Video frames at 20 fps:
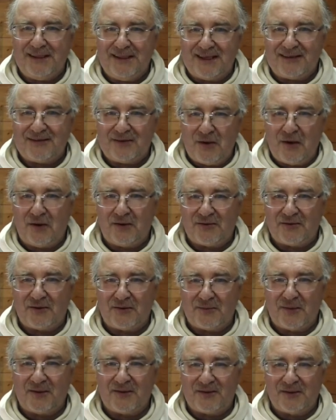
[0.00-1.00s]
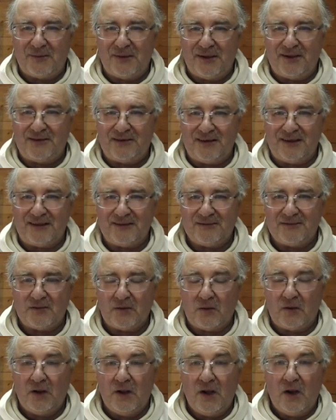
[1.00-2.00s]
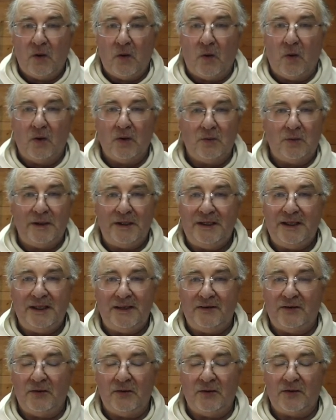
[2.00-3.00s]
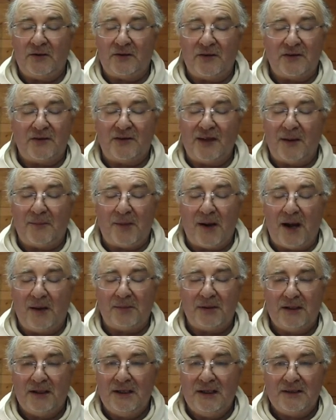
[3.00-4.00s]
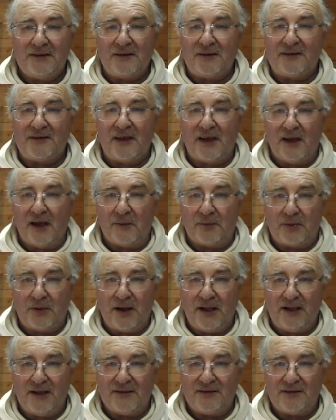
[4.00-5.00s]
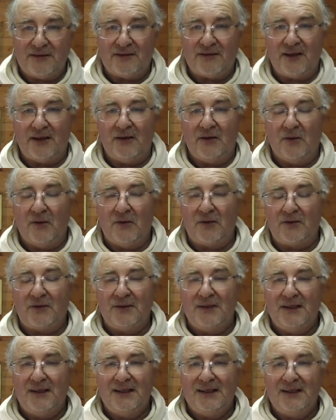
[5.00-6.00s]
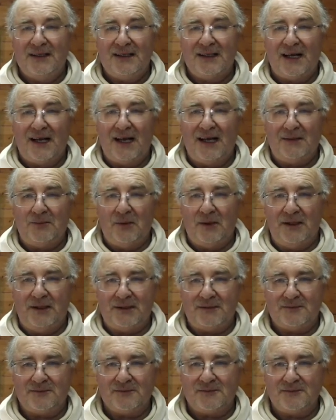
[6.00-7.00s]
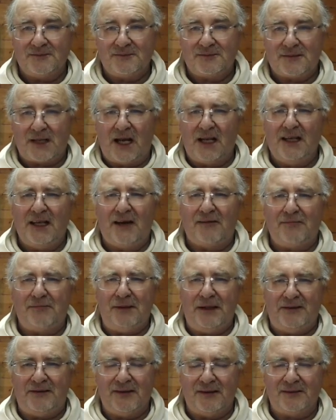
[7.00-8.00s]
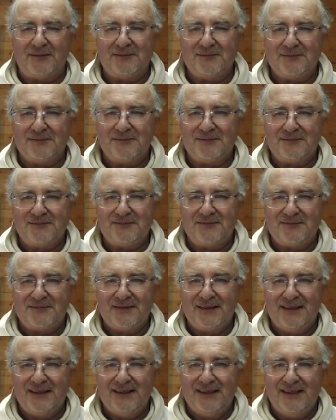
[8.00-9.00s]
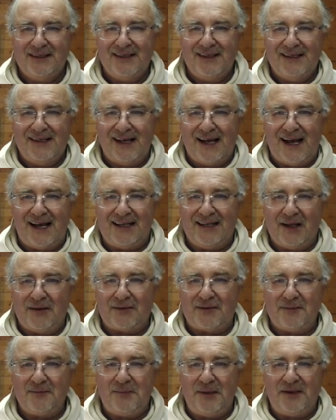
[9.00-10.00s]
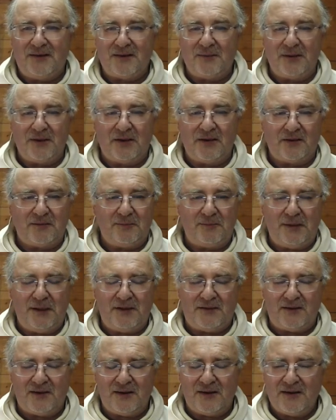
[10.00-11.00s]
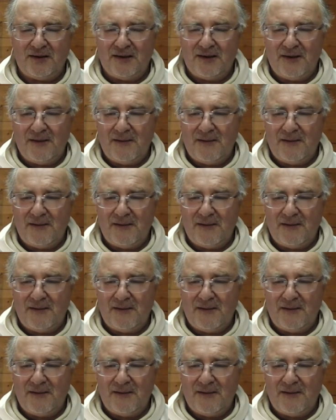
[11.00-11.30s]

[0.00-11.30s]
that's God's responsibility. All we need to do is to step up, to say our prayers and say, Lord, I'm willing. I love Peter. I love St. Peter because Peter